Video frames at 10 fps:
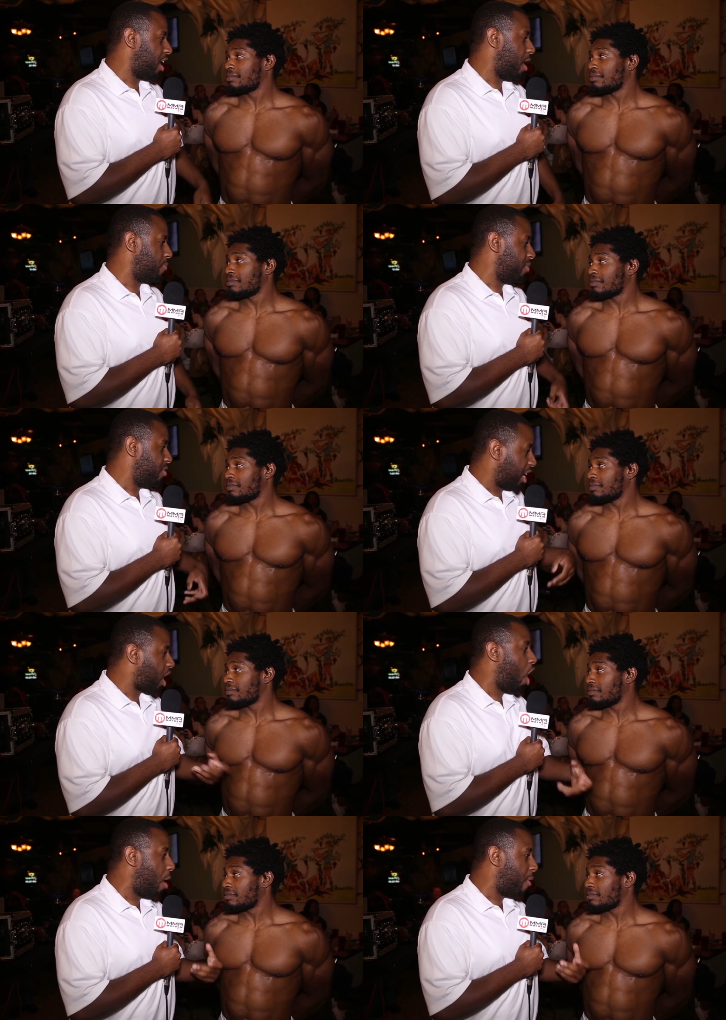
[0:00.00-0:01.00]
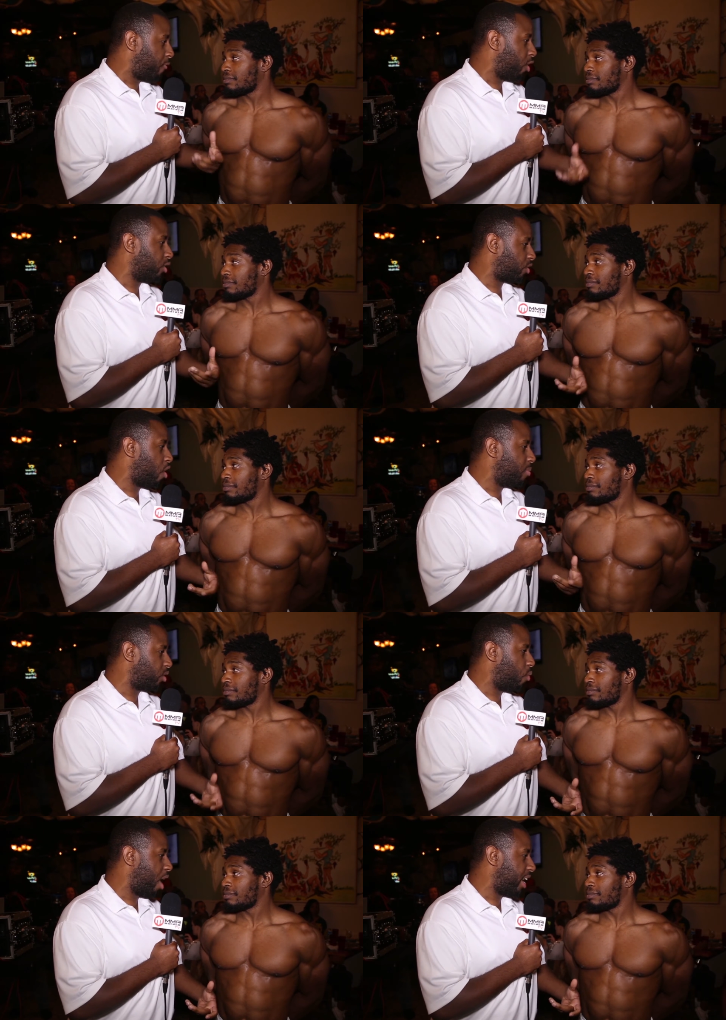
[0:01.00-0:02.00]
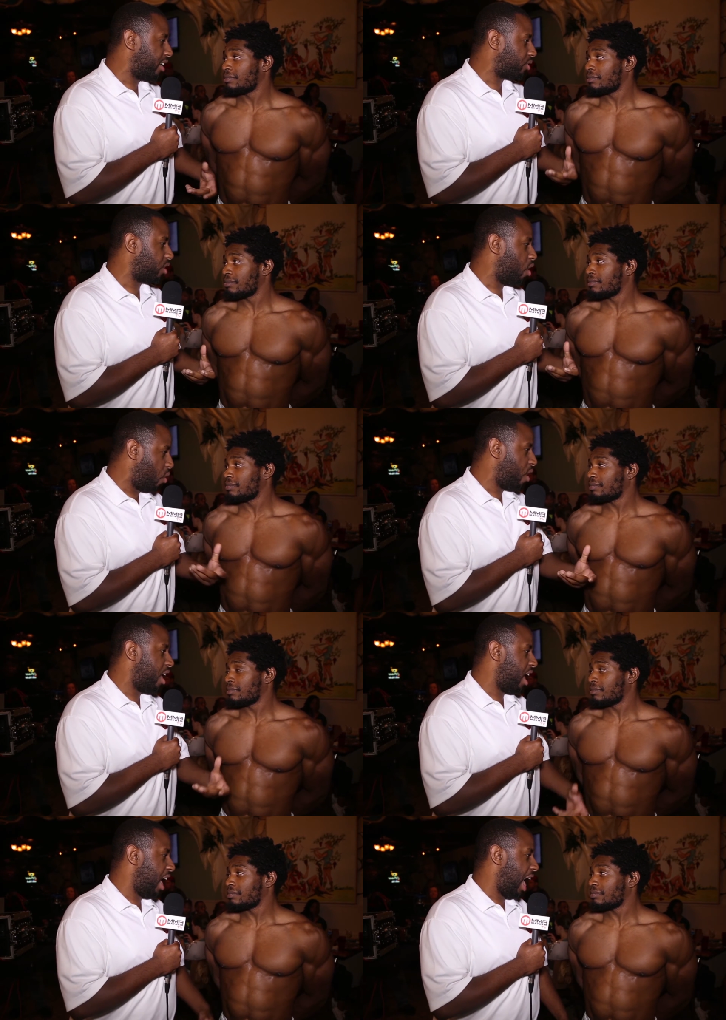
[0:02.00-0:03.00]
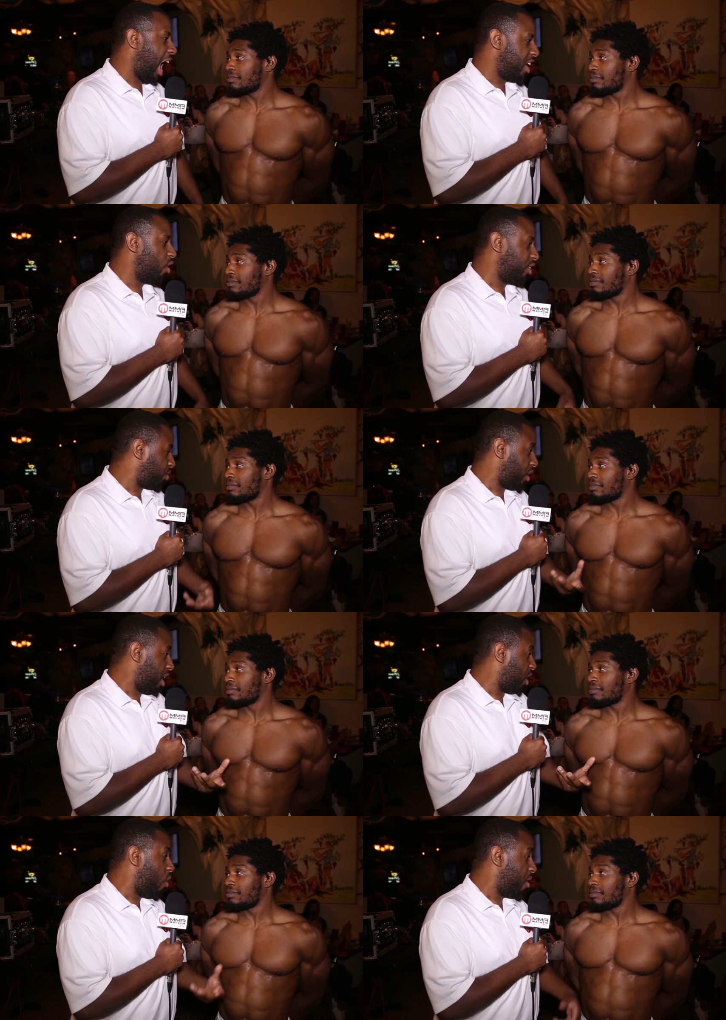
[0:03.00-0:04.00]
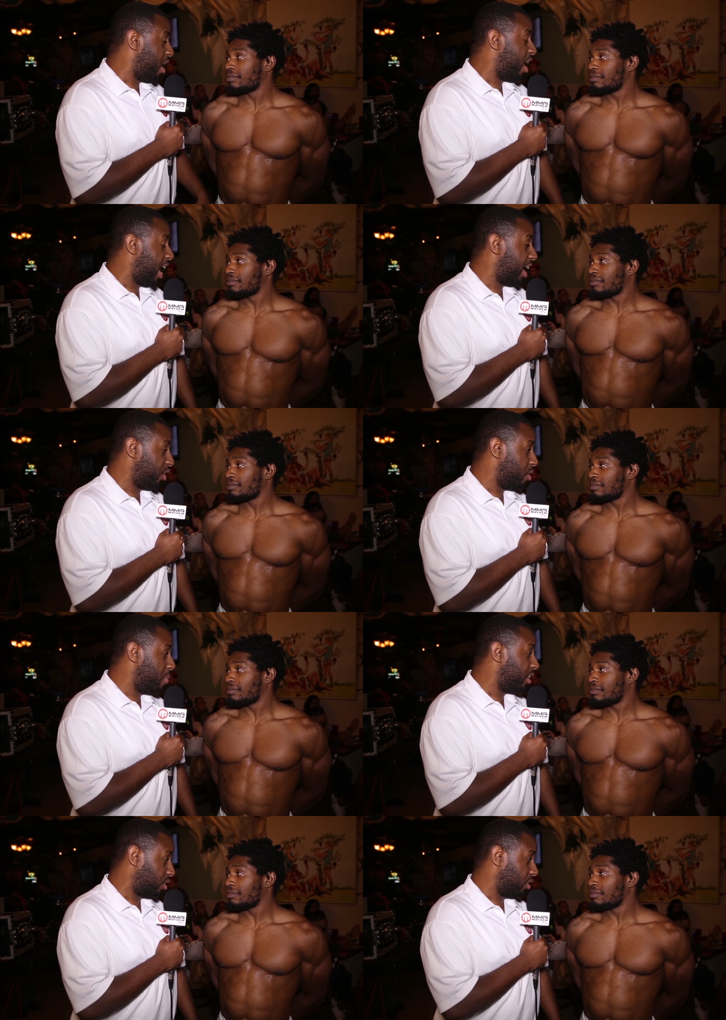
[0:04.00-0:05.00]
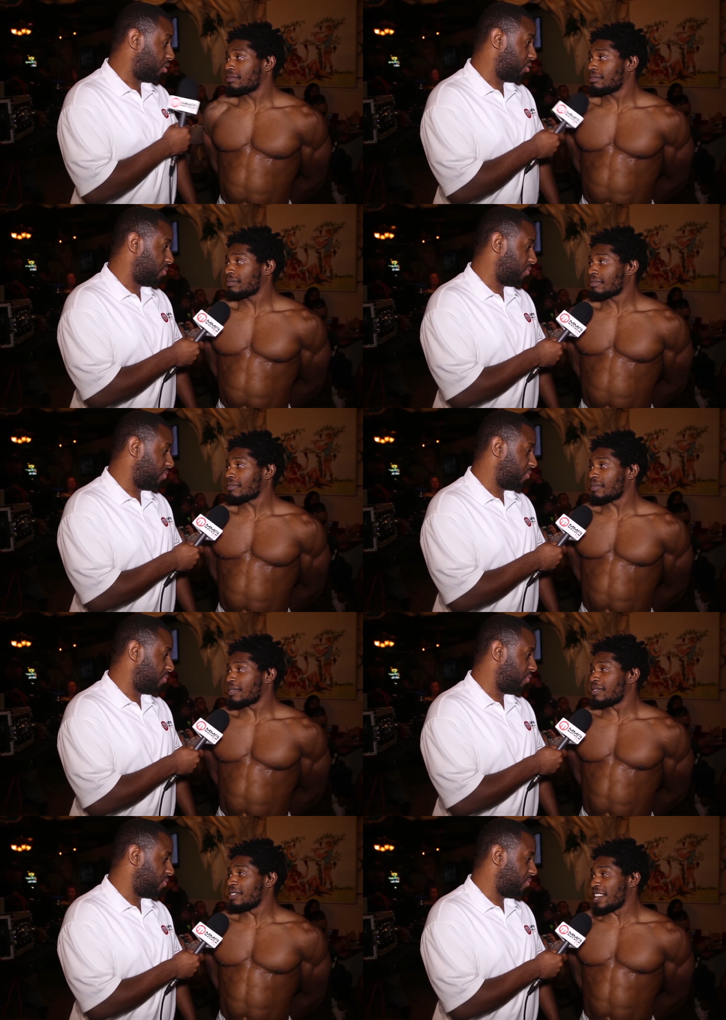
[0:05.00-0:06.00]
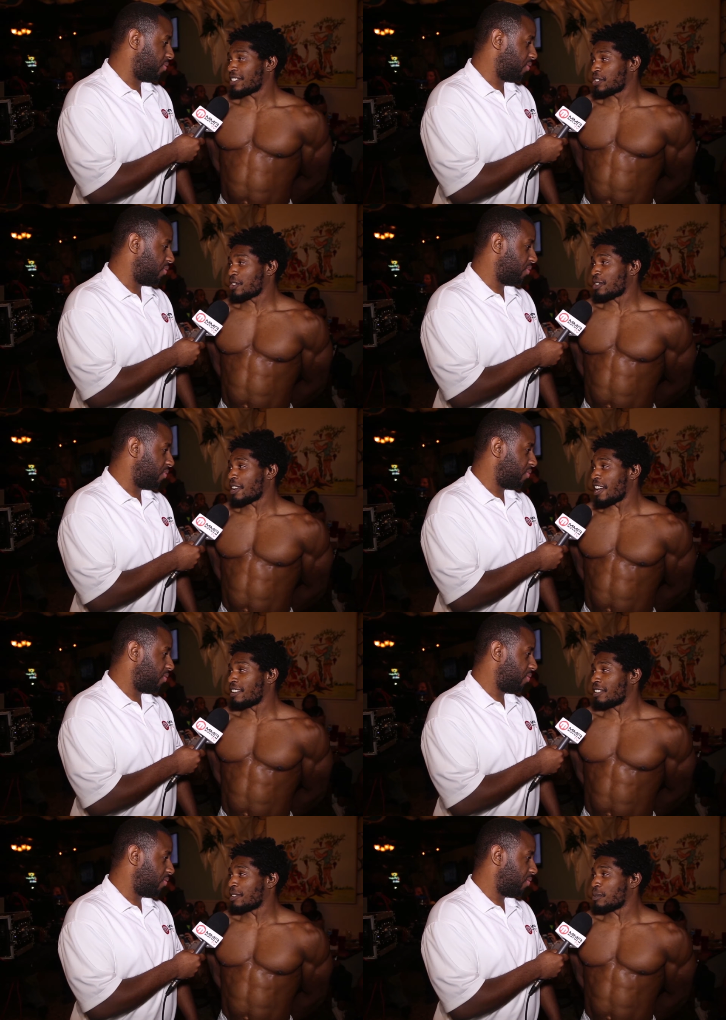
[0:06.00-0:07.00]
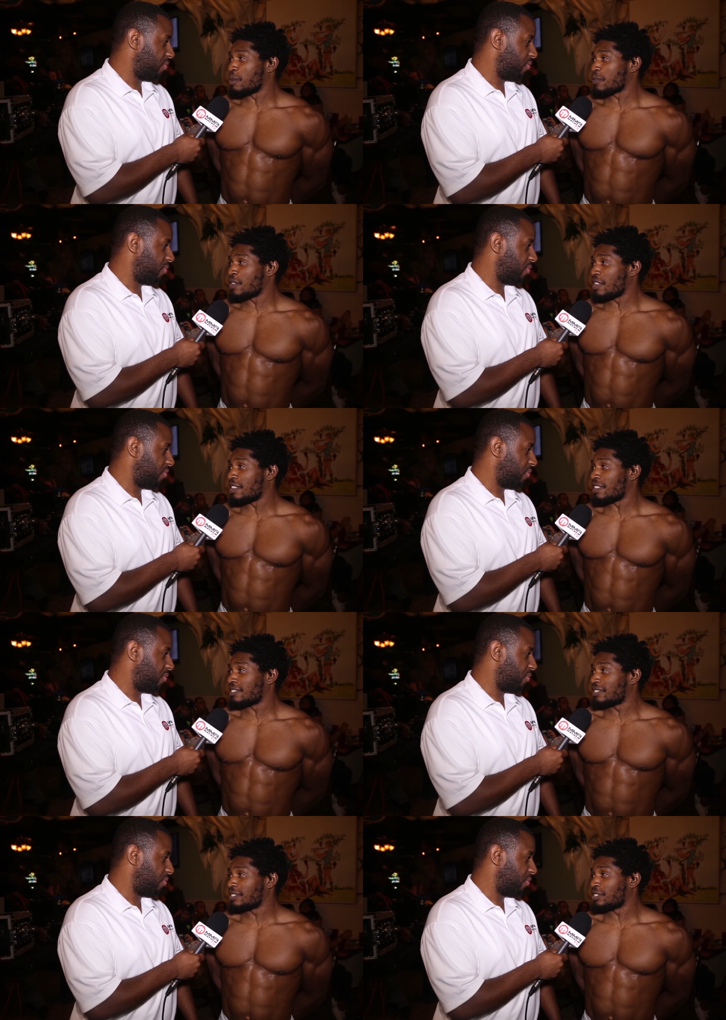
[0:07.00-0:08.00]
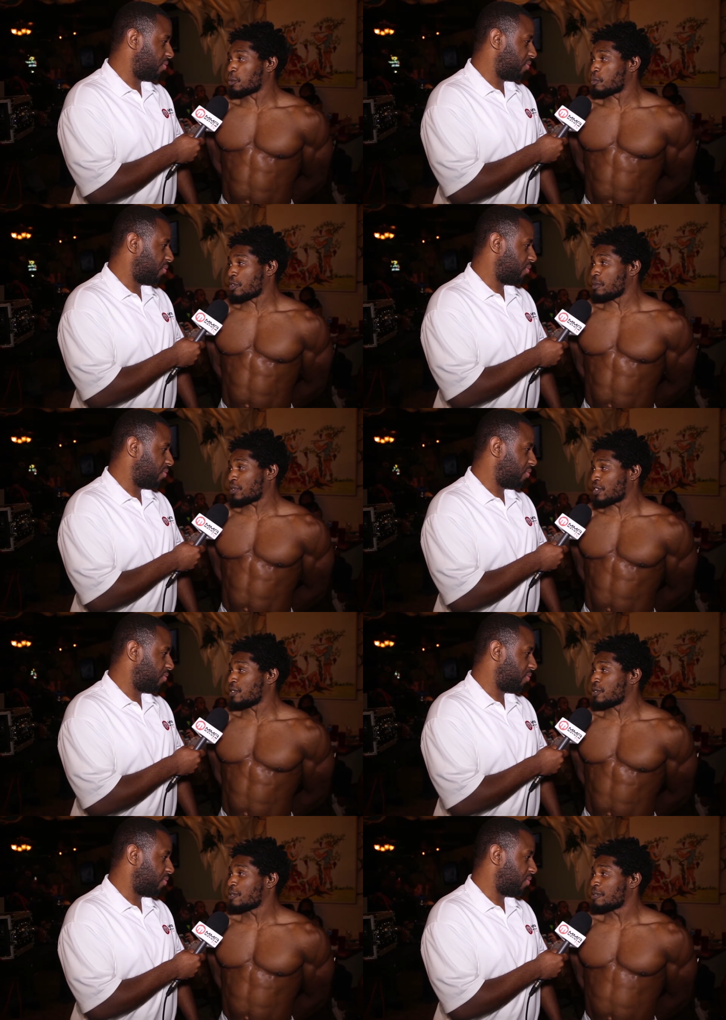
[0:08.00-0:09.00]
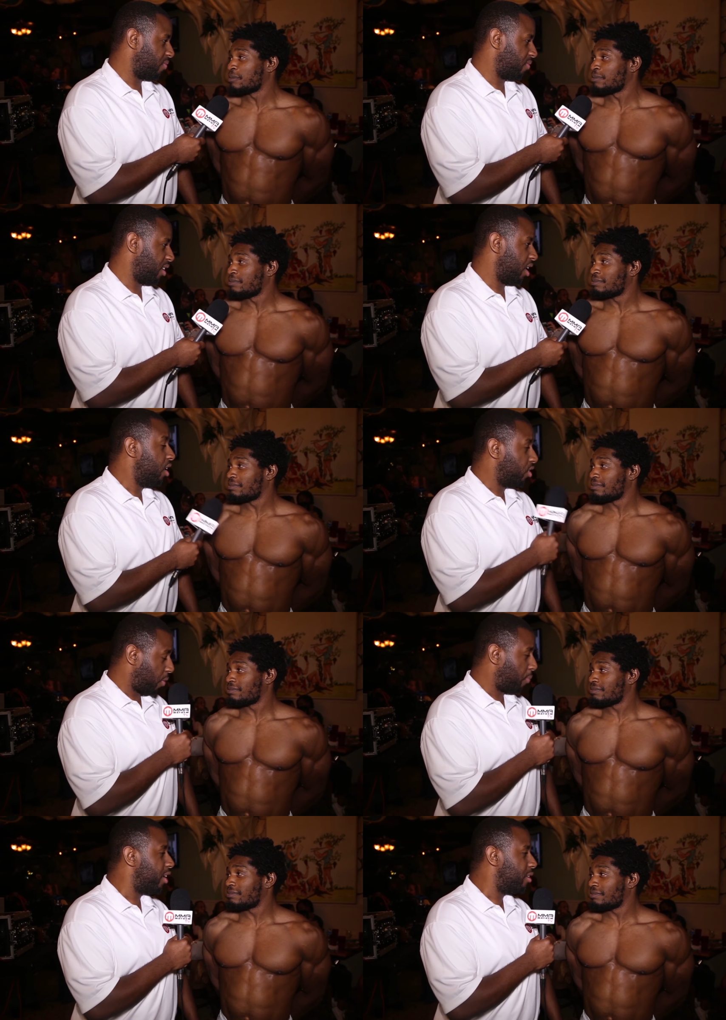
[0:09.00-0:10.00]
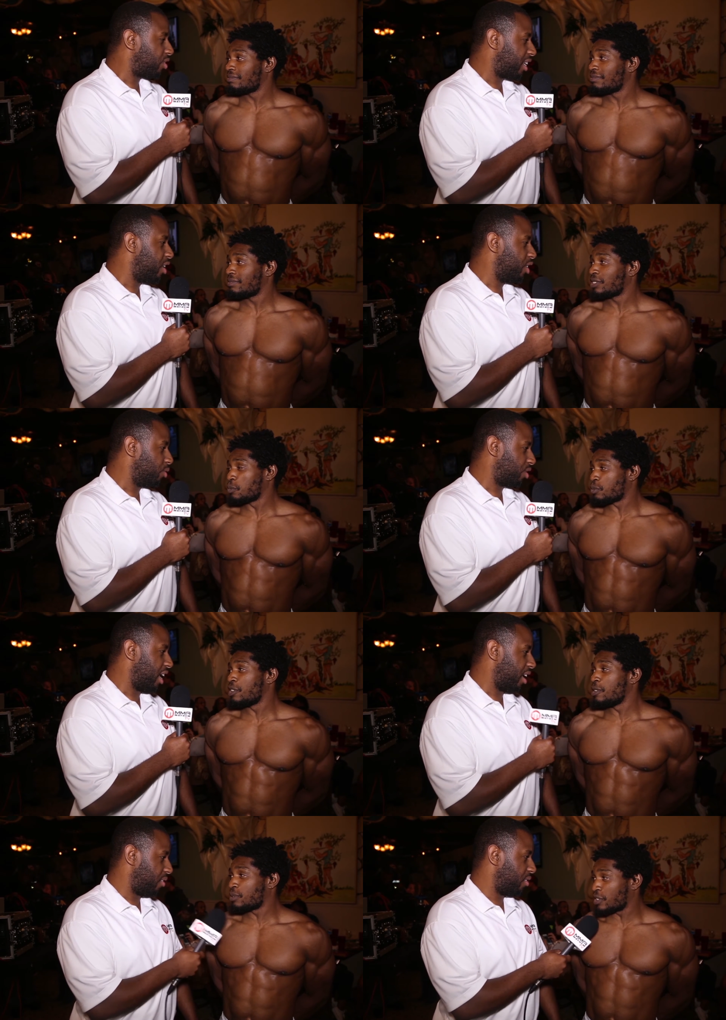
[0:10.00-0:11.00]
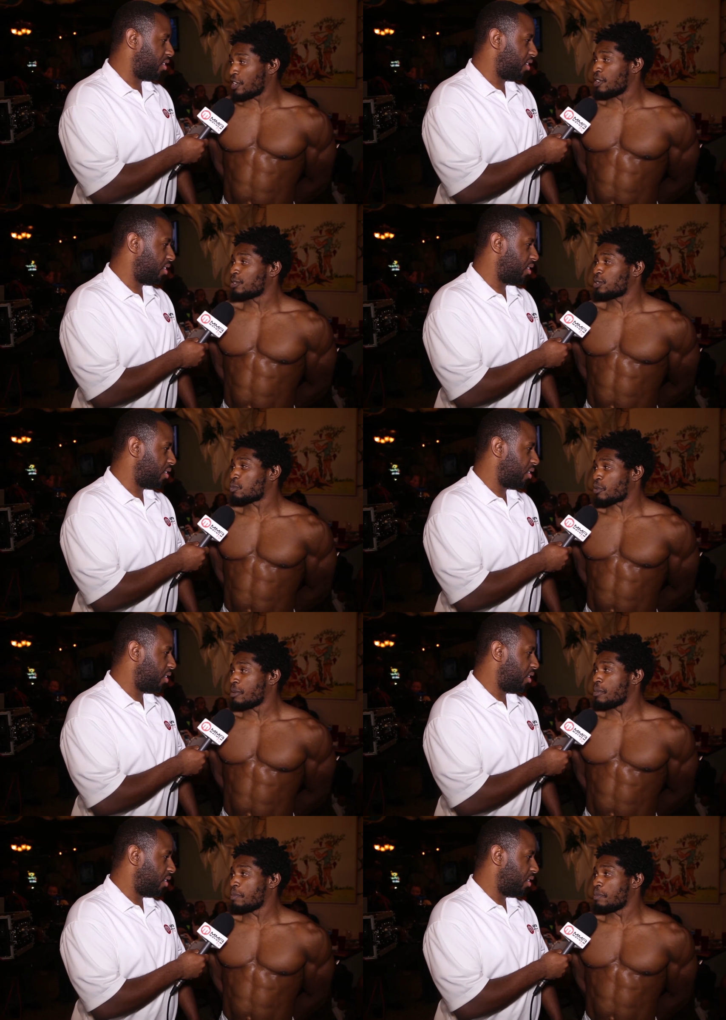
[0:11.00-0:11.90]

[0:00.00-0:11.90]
Speaker 1: um, the calm before the storm is awaiting. So I know that you're going to go in there and handle your business.
Speaker 2: Yes, sir. Handle it with uh, supreme skill. Supreme skill, you say? Supreme skill, supreme